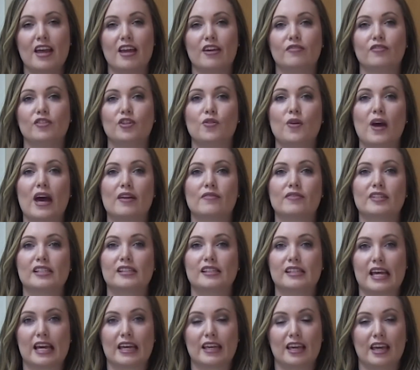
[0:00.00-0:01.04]
If you have a
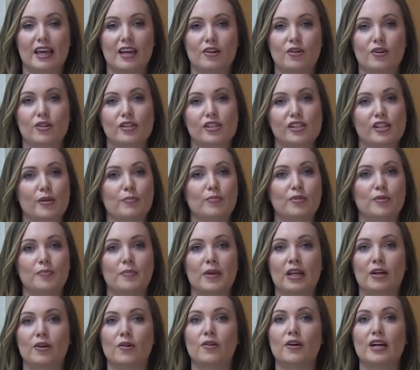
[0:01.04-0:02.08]
second or
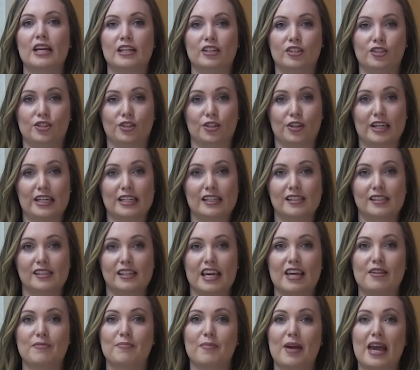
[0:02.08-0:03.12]
supplemental insurance,
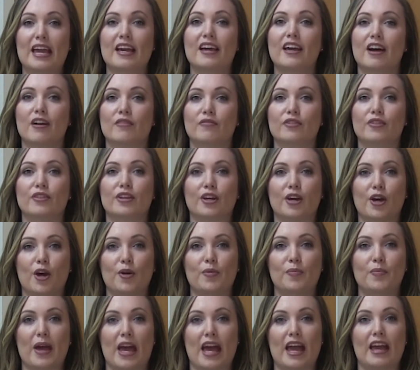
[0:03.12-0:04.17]
it may cover the
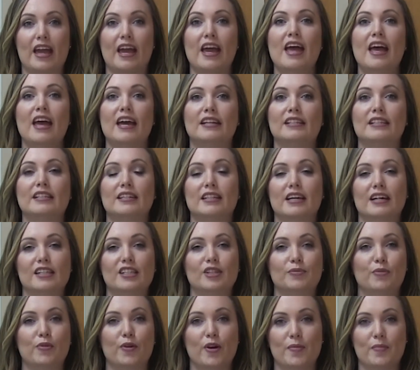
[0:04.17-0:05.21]
copay and
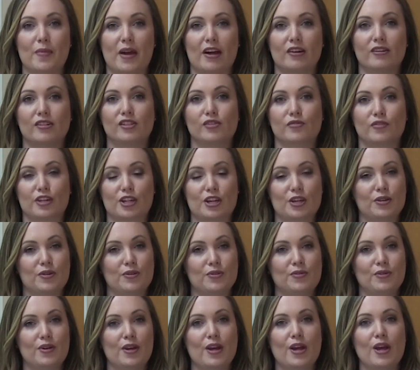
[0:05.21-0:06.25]
deductible amounts for you.
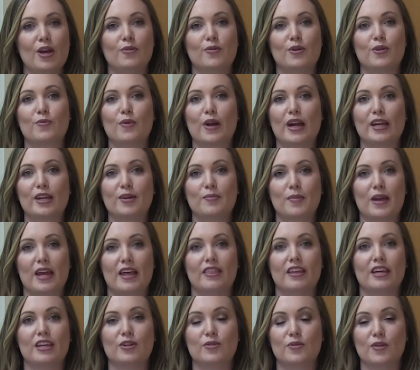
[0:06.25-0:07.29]
We
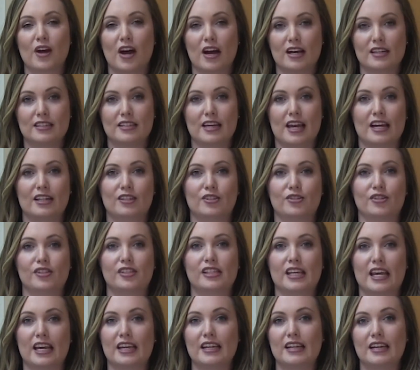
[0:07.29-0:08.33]
recommend that you contact your
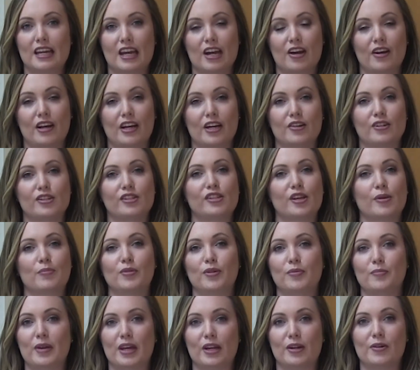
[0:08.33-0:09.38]
secondary or
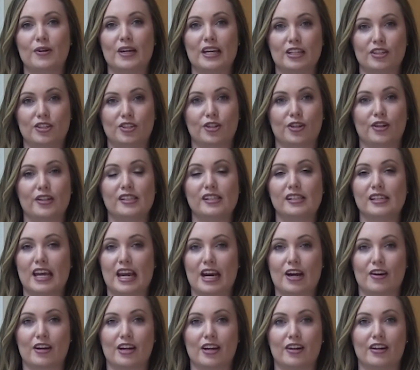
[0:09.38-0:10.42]
supplemental insurance
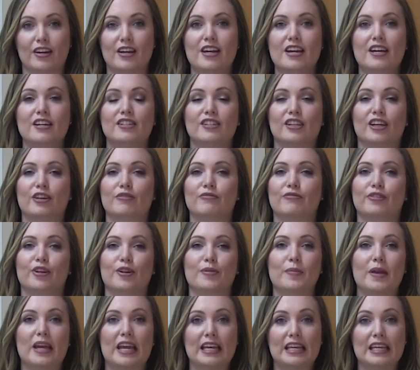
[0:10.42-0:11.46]
carrier to
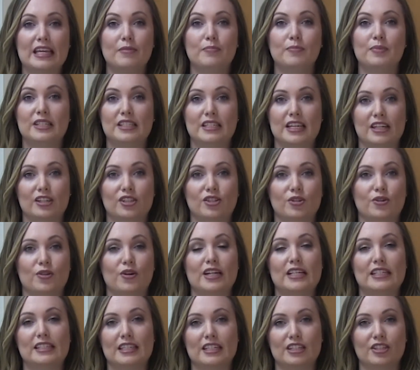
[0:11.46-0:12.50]
confirm any potential
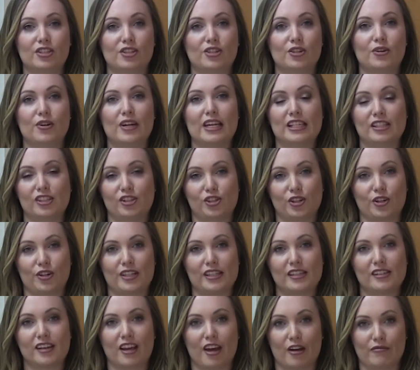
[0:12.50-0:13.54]
additional
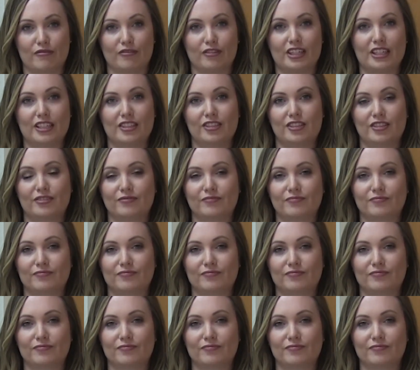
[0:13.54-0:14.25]
insurance coverage.